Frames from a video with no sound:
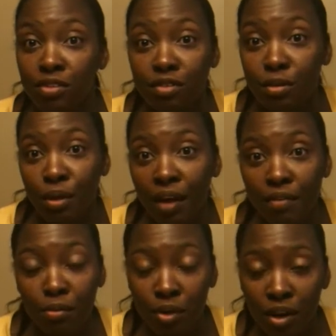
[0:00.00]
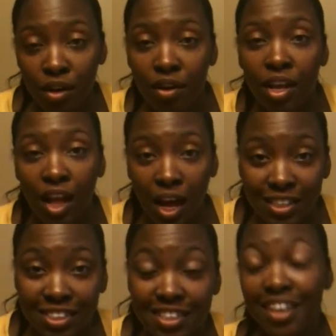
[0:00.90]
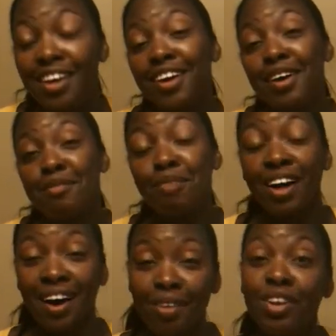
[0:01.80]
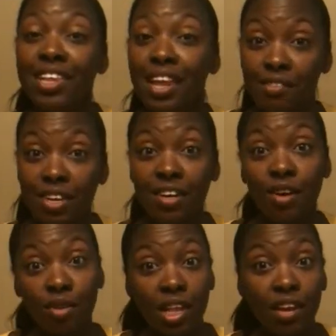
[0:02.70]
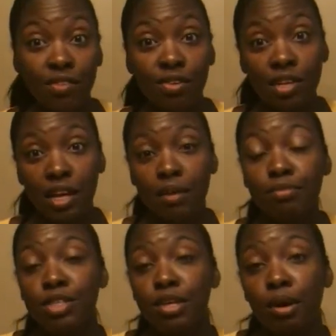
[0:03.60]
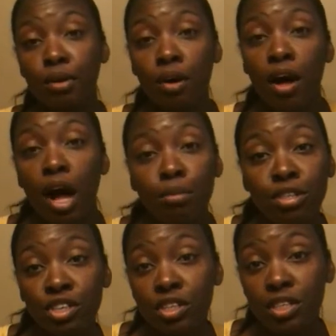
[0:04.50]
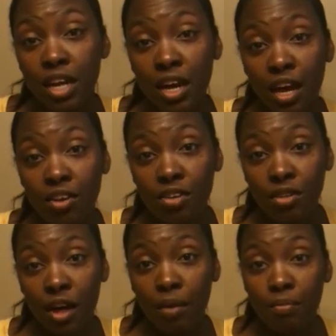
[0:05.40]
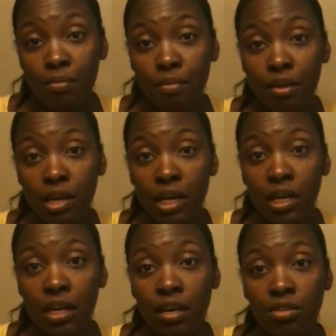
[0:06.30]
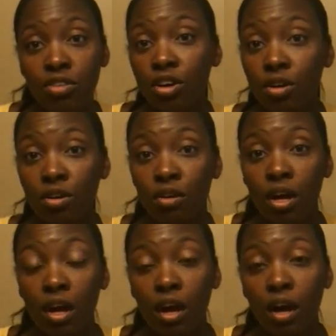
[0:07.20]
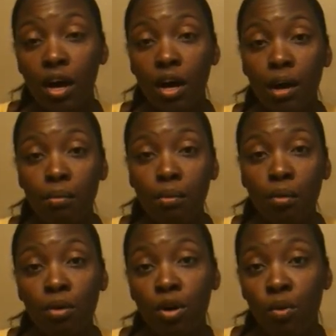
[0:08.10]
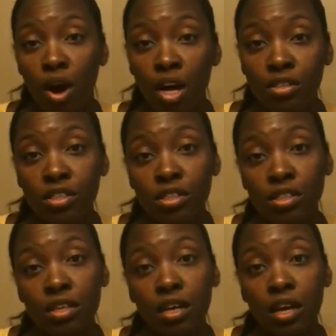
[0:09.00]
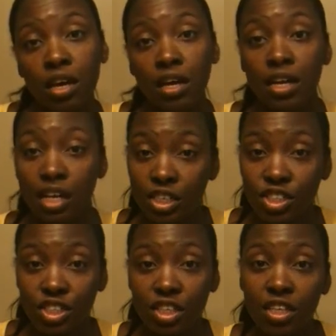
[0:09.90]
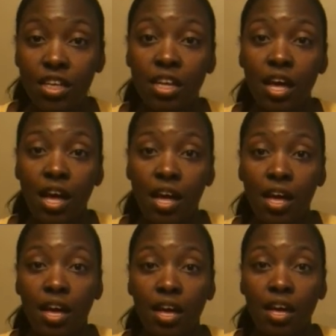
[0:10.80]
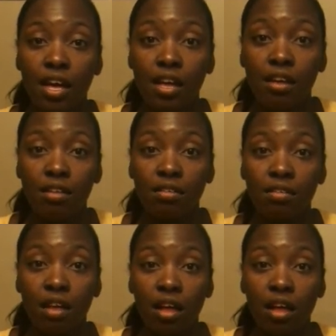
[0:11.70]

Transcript: you'll see me having a braid out a lot. But I really love it. I really love doing that. So I'm going to show you today how to do that. And so I'm going to wash and condition and